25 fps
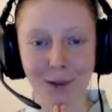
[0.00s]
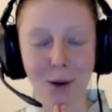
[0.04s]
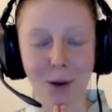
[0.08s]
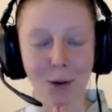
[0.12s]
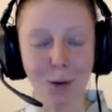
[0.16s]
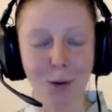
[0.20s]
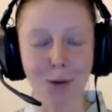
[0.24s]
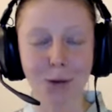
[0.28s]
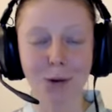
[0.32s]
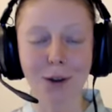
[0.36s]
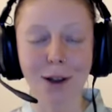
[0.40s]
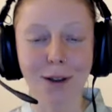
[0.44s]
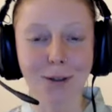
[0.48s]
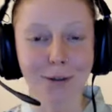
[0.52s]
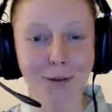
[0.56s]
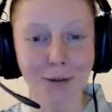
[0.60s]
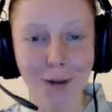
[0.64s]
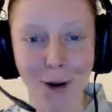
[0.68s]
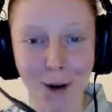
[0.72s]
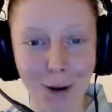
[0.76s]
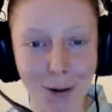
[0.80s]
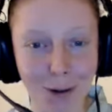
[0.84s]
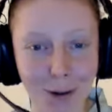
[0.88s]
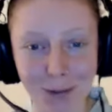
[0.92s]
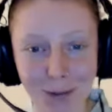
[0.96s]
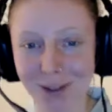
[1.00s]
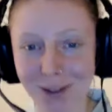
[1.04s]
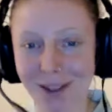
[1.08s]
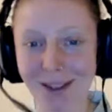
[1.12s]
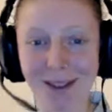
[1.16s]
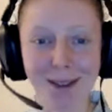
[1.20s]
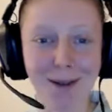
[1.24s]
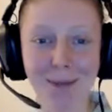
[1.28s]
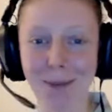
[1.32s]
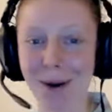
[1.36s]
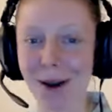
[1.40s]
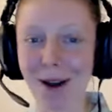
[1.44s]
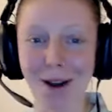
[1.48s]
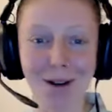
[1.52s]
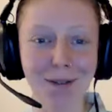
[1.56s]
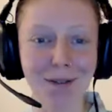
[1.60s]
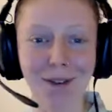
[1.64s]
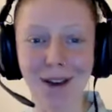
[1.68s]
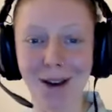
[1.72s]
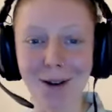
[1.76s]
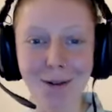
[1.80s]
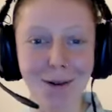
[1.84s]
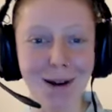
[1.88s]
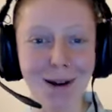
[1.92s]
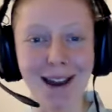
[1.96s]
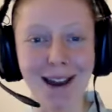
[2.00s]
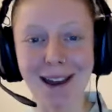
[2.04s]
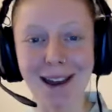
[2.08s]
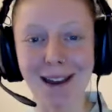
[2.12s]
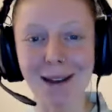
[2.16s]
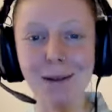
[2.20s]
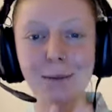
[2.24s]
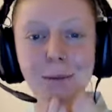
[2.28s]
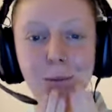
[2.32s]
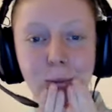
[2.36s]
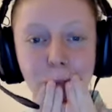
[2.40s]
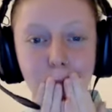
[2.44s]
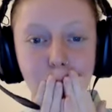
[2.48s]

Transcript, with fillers: All unfolds in the perfect way.